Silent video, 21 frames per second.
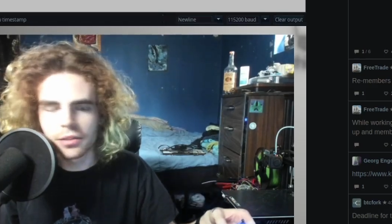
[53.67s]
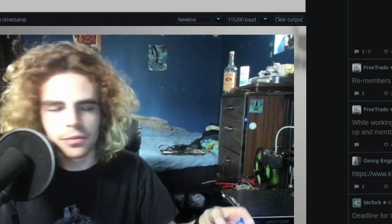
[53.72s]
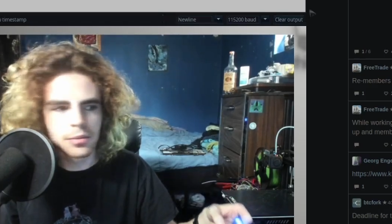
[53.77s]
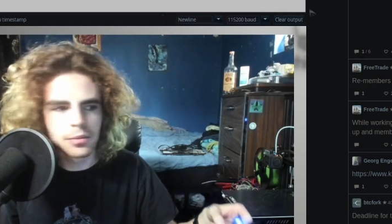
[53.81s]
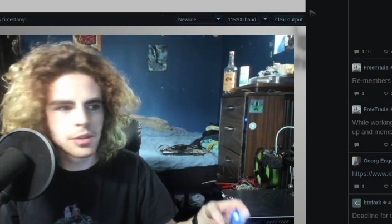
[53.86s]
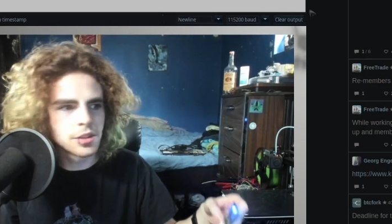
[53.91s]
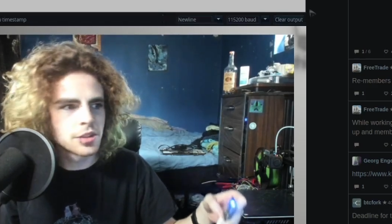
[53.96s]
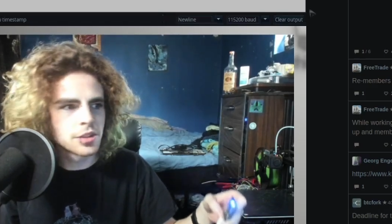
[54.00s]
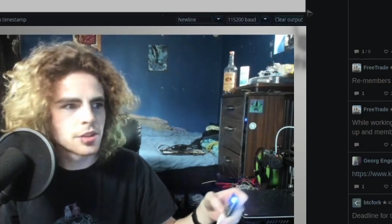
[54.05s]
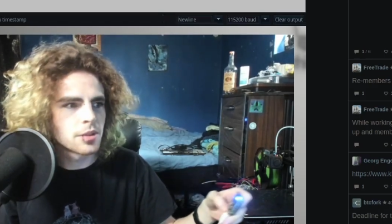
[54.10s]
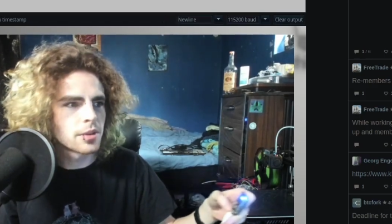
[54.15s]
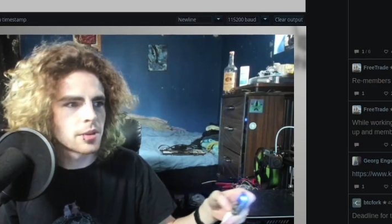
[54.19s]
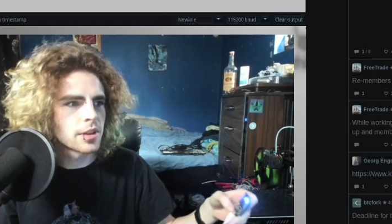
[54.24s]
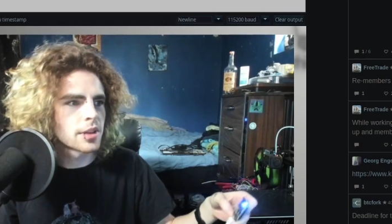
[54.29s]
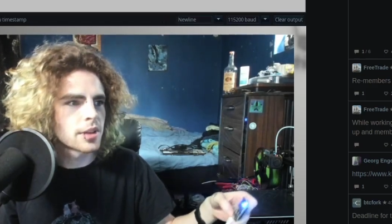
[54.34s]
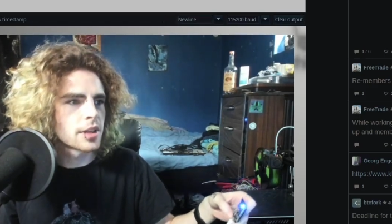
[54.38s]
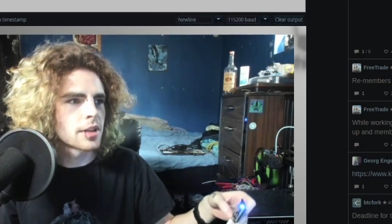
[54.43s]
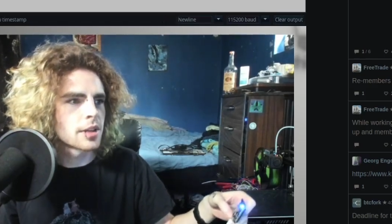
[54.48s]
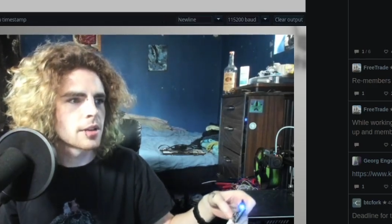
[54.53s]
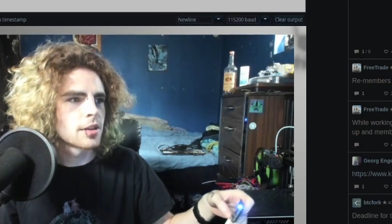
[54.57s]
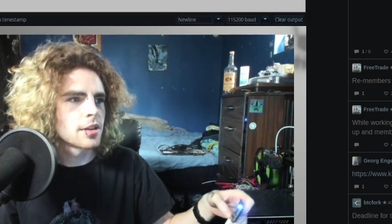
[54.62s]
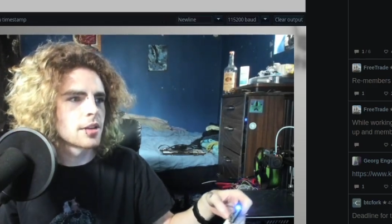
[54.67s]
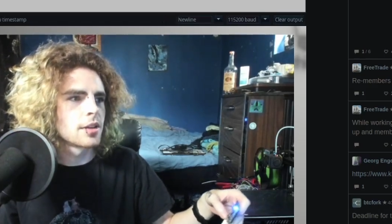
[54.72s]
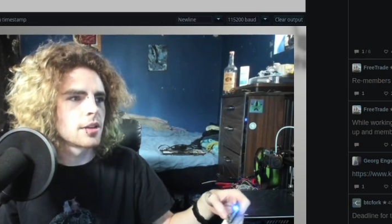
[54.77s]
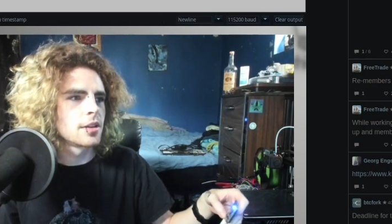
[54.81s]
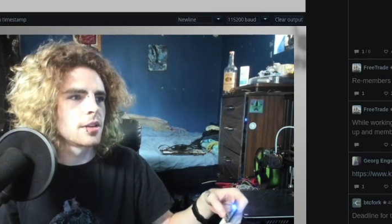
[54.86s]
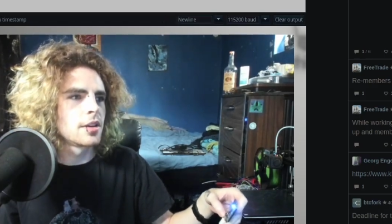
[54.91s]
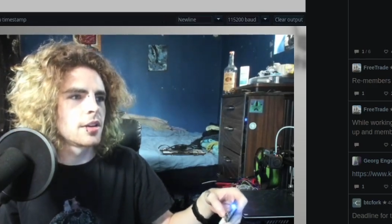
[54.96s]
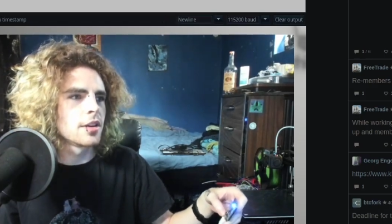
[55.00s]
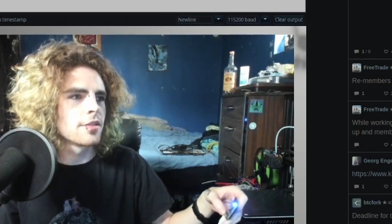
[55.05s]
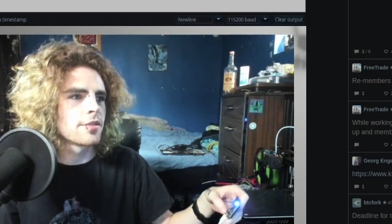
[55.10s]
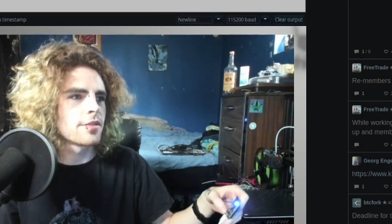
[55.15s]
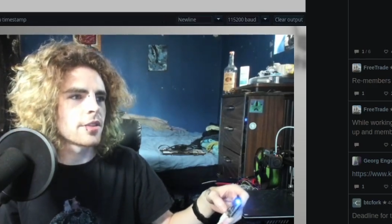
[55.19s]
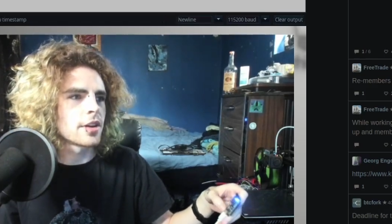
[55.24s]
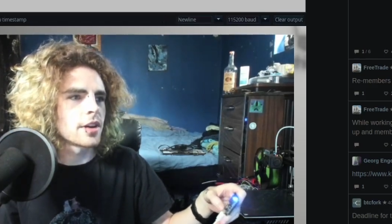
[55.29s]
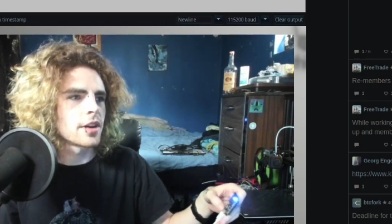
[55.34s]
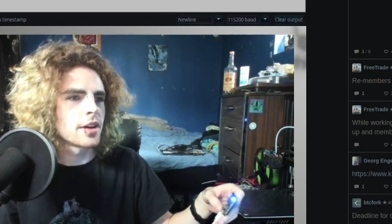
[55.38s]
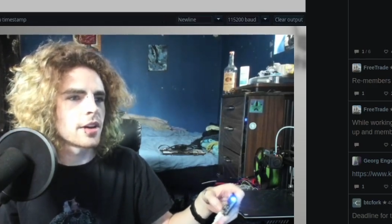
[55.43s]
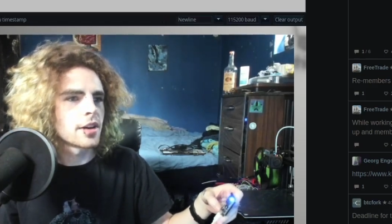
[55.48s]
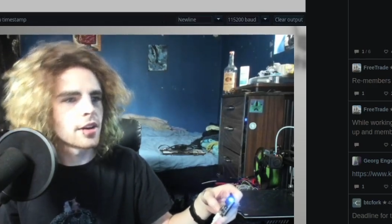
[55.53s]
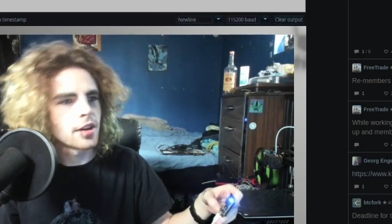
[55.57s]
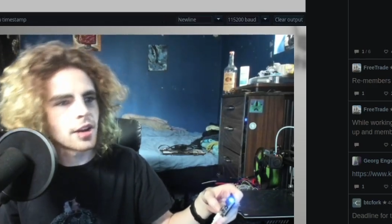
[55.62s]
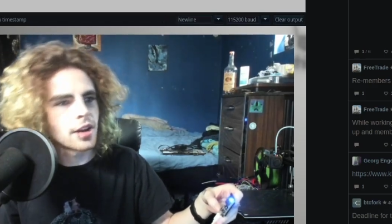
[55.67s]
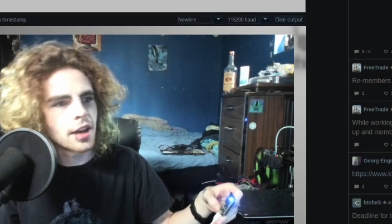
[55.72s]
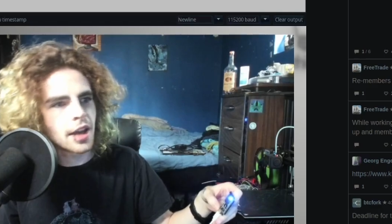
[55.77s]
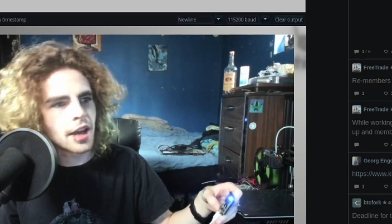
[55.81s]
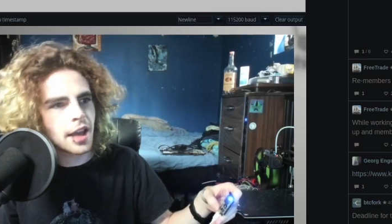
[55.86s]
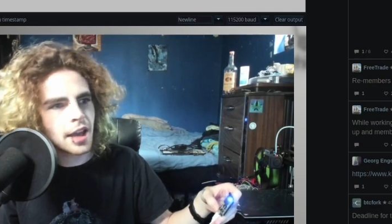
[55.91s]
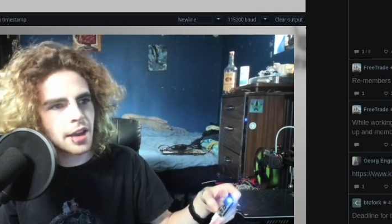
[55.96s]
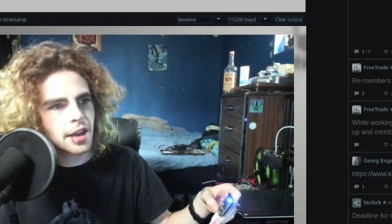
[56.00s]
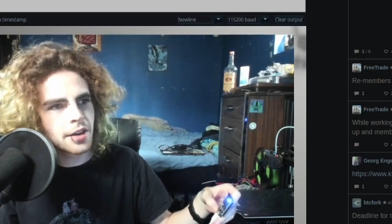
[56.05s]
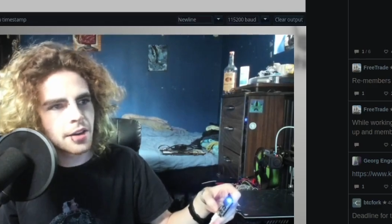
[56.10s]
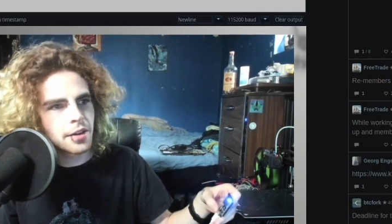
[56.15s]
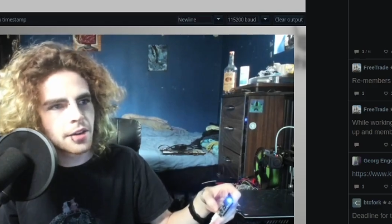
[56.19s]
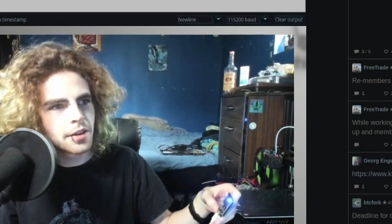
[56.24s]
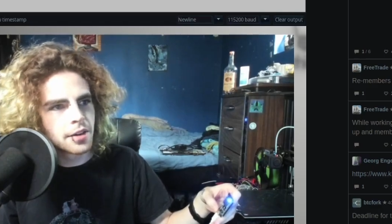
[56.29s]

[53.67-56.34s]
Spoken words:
which is going to give a header